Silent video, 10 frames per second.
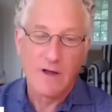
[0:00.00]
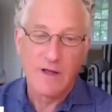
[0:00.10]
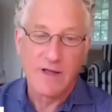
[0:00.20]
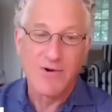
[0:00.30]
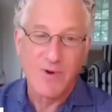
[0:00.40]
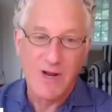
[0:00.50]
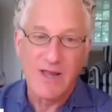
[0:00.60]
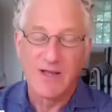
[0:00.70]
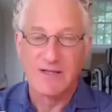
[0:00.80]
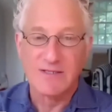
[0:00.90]

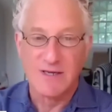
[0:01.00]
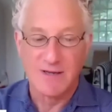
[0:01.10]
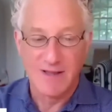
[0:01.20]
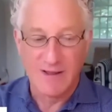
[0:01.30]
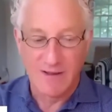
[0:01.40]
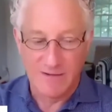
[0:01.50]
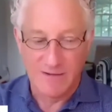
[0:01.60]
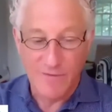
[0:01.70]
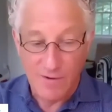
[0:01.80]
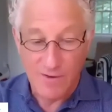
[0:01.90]
ingredients in
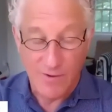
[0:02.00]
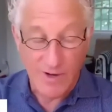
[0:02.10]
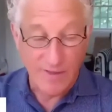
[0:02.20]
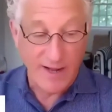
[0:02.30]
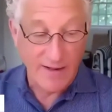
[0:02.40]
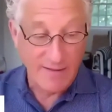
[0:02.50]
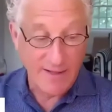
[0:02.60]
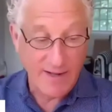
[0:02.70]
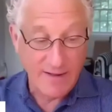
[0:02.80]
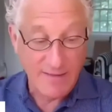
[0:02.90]
furthering
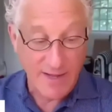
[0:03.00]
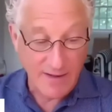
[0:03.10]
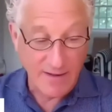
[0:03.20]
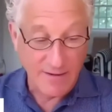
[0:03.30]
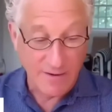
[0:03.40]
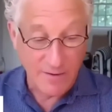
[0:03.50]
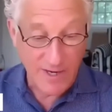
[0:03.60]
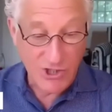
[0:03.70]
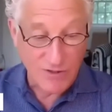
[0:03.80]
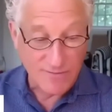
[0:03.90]
that
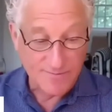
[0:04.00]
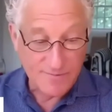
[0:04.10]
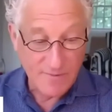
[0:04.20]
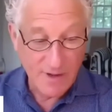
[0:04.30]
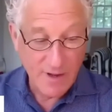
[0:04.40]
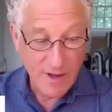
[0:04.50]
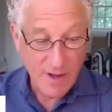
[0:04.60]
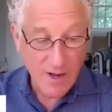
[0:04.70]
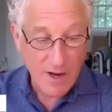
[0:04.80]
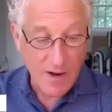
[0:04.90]
integration.
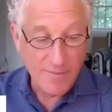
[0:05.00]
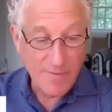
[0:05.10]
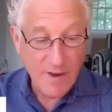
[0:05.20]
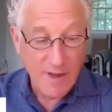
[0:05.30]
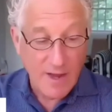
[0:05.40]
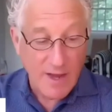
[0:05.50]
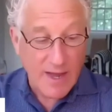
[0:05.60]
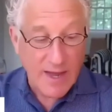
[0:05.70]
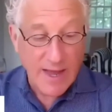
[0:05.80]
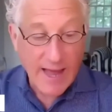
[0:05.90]

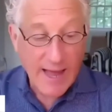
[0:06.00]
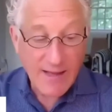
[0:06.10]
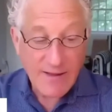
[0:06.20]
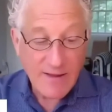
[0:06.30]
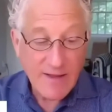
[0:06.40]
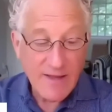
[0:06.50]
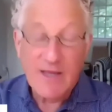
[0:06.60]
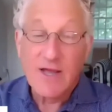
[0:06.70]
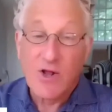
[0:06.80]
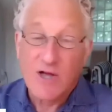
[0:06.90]
And
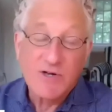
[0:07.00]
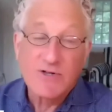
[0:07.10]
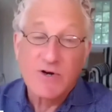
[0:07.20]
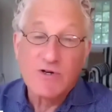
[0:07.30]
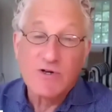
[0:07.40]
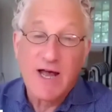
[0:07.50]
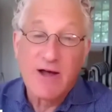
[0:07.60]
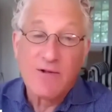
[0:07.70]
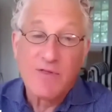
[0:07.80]
it also turns out